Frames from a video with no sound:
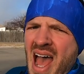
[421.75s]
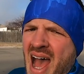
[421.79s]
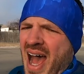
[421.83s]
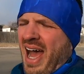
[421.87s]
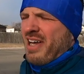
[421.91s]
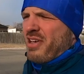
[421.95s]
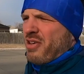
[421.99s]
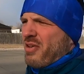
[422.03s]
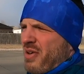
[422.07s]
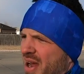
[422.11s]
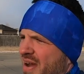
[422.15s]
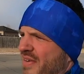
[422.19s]

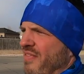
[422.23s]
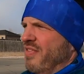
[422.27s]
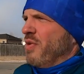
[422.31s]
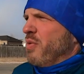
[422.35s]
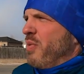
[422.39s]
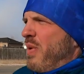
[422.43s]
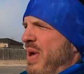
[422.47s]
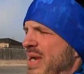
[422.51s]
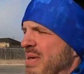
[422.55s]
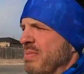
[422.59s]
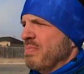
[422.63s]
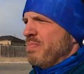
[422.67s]
I do have the
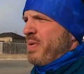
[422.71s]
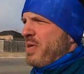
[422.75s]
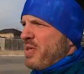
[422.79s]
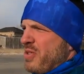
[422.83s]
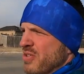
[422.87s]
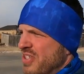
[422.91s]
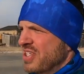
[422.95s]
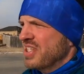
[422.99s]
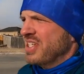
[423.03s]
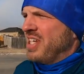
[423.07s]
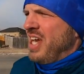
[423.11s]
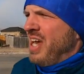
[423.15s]
wind
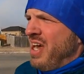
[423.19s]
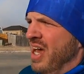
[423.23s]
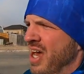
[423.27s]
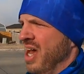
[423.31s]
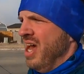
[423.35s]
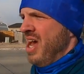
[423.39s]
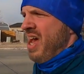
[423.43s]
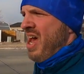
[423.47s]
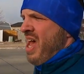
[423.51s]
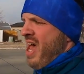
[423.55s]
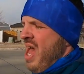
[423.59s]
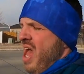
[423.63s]
boost
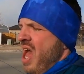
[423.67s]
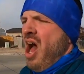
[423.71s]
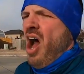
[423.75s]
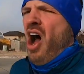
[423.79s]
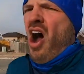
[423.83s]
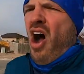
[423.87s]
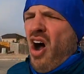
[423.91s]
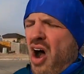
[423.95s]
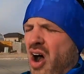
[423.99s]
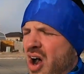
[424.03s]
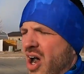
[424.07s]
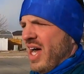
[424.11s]

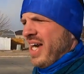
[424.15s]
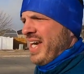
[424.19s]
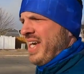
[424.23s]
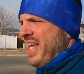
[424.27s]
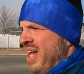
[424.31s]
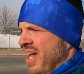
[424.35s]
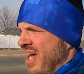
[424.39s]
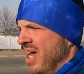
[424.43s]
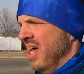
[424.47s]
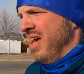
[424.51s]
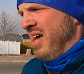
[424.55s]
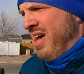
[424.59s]
on,
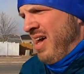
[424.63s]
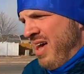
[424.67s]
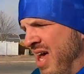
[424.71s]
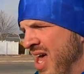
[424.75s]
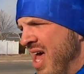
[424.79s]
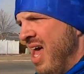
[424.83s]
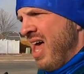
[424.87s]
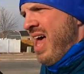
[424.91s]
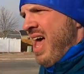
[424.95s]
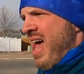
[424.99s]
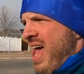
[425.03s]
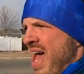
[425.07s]

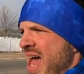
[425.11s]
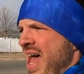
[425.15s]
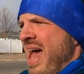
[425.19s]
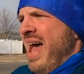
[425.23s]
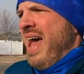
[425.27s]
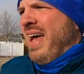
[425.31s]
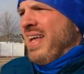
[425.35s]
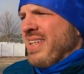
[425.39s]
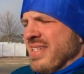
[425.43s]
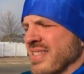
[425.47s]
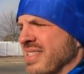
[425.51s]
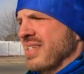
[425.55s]

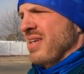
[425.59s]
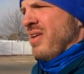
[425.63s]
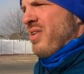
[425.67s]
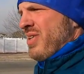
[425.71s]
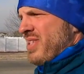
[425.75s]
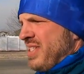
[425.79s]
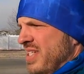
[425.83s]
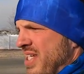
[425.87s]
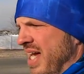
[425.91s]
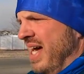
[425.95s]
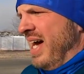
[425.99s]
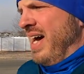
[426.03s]
and so
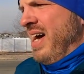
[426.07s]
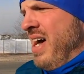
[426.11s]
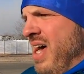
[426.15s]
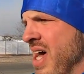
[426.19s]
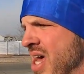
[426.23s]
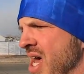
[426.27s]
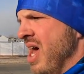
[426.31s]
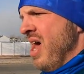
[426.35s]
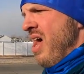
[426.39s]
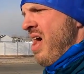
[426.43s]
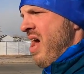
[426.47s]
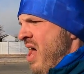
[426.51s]
it
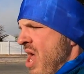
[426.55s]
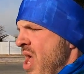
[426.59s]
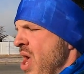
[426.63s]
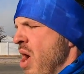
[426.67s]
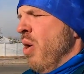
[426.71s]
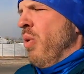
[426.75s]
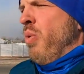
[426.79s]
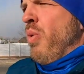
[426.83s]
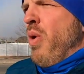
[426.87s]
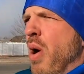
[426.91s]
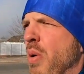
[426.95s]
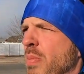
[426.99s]

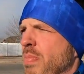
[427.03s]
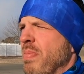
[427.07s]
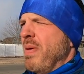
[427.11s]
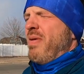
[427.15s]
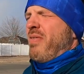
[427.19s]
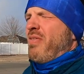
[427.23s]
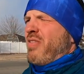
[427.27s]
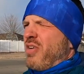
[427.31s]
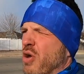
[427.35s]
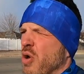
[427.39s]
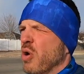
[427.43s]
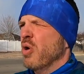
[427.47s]
won't
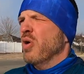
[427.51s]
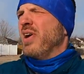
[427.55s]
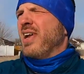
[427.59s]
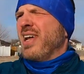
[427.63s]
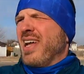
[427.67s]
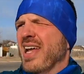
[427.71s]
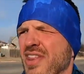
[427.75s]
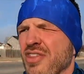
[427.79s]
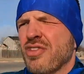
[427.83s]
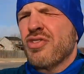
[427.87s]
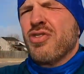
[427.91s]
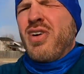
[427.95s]
be
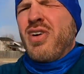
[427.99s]
recording in